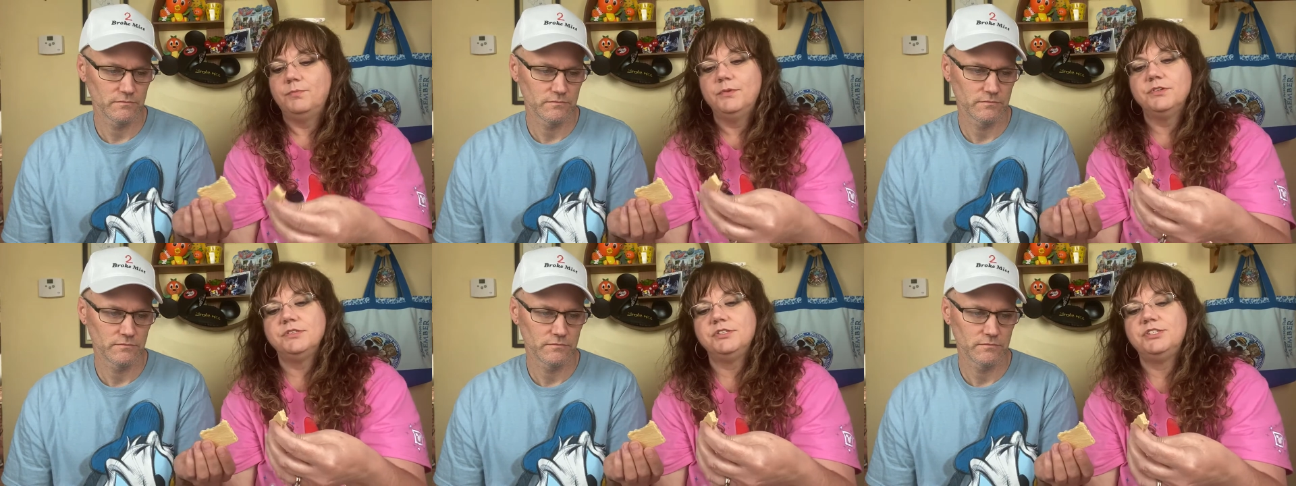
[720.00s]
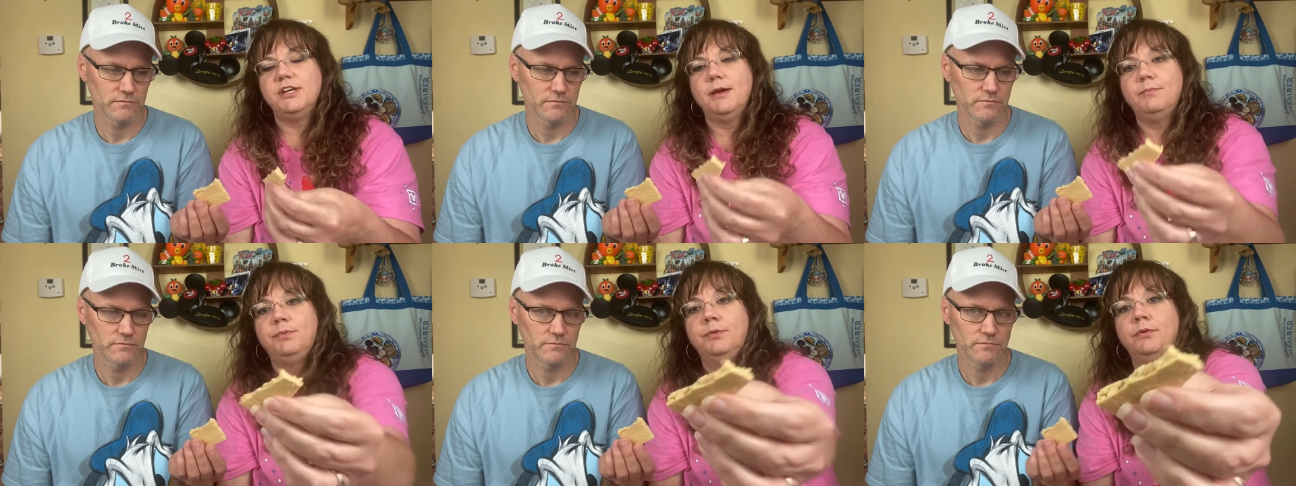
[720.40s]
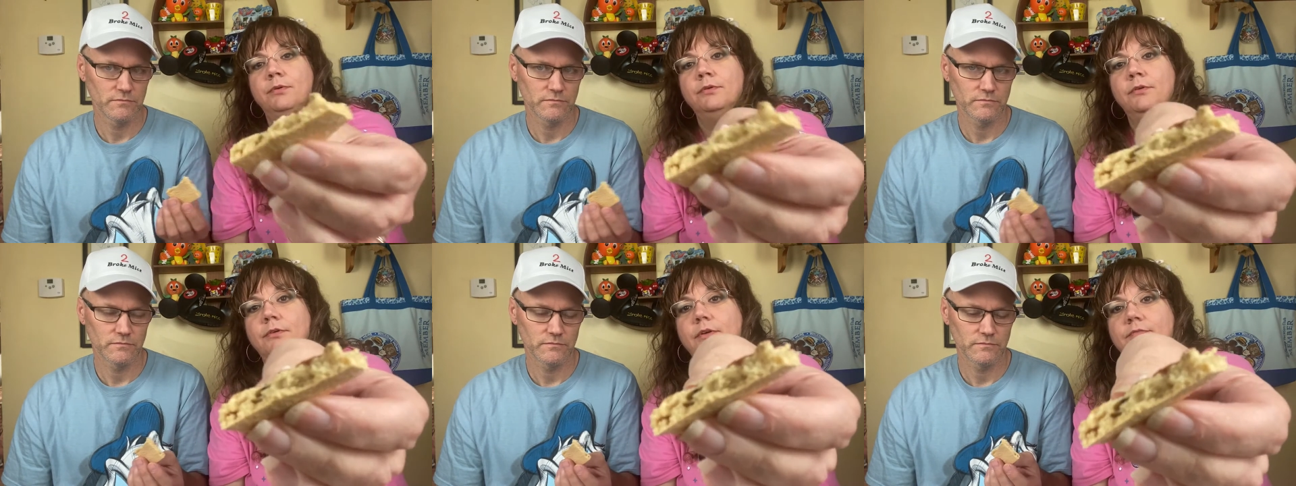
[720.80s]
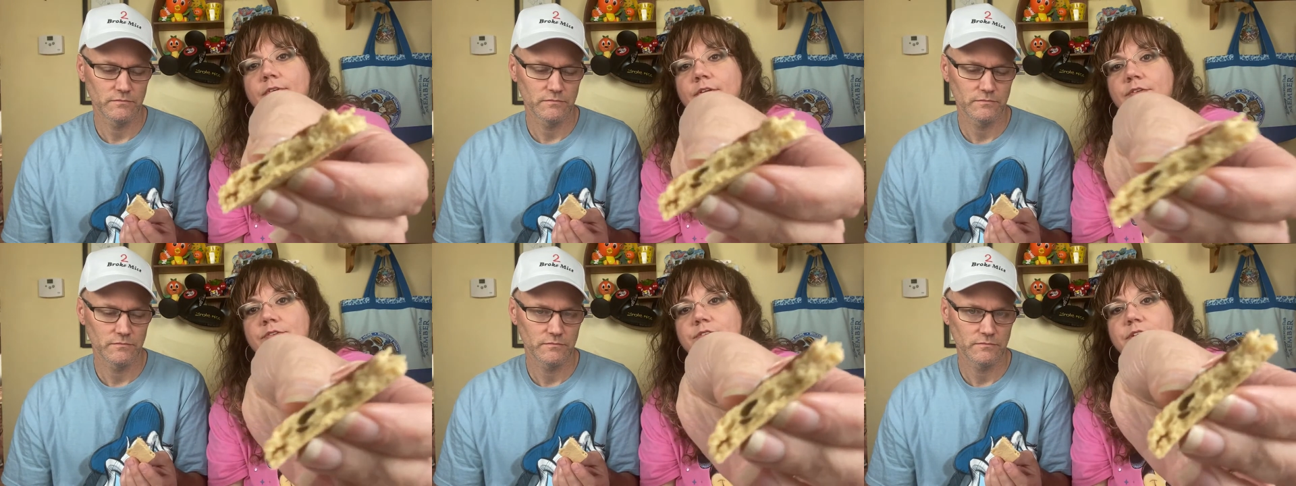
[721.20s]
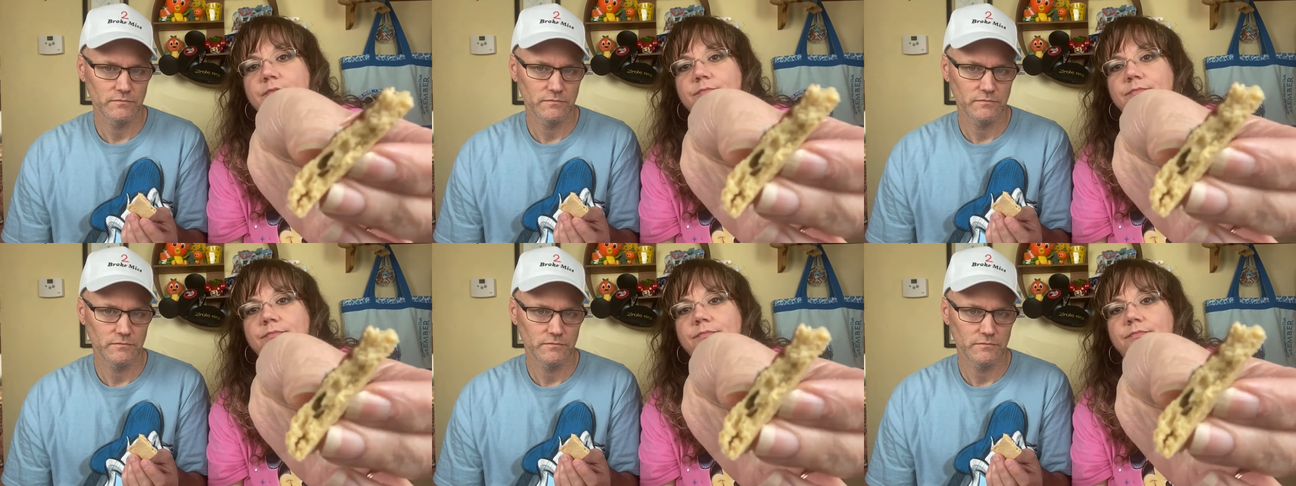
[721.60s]
Speaker 1: there's a chip. Found the chip.
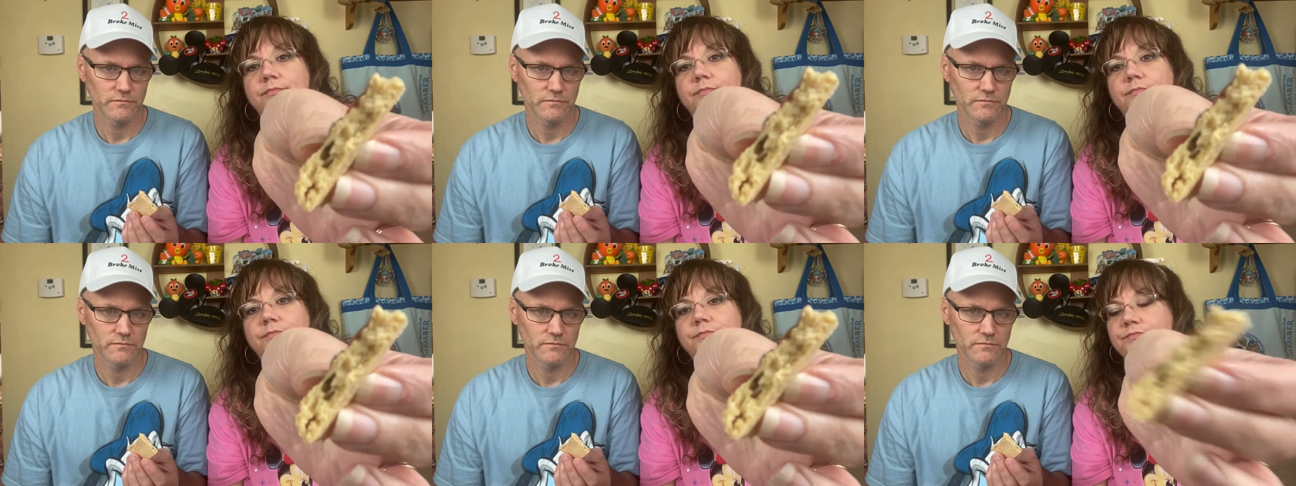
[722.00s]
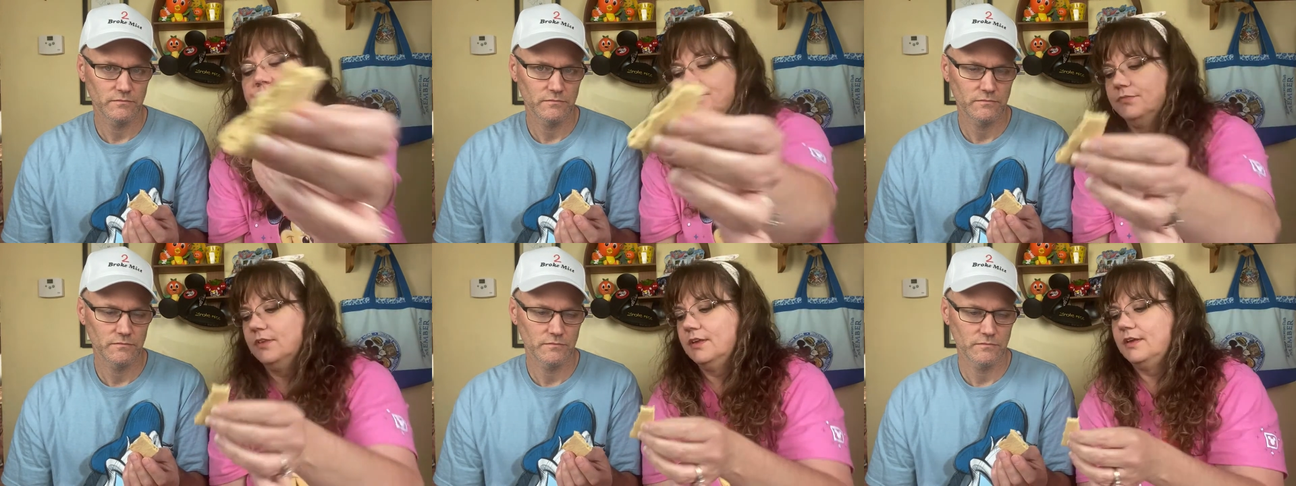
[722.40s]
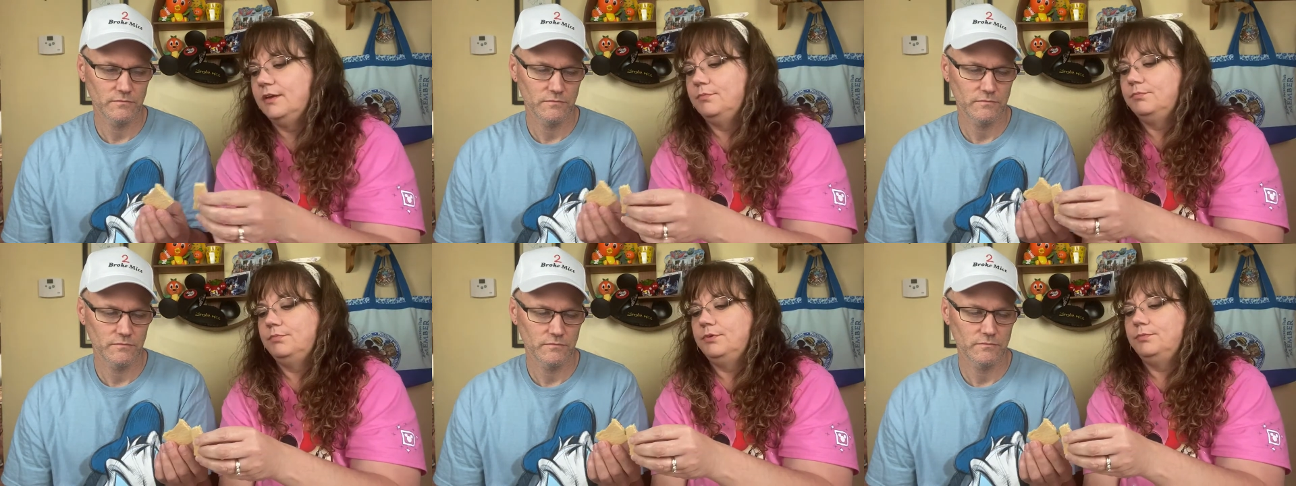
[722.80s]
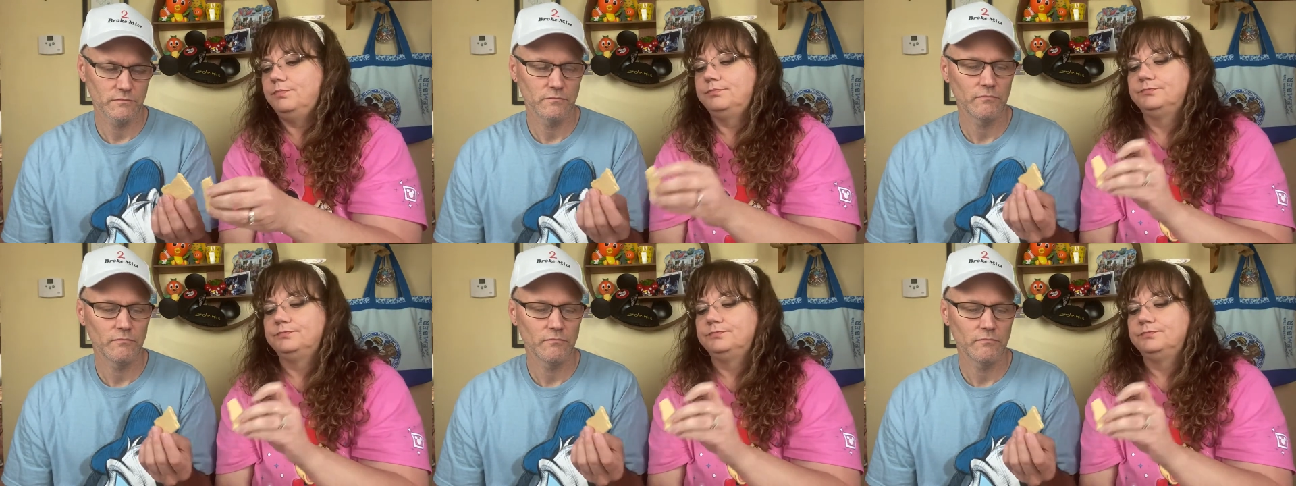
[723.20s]
Okay. Boop.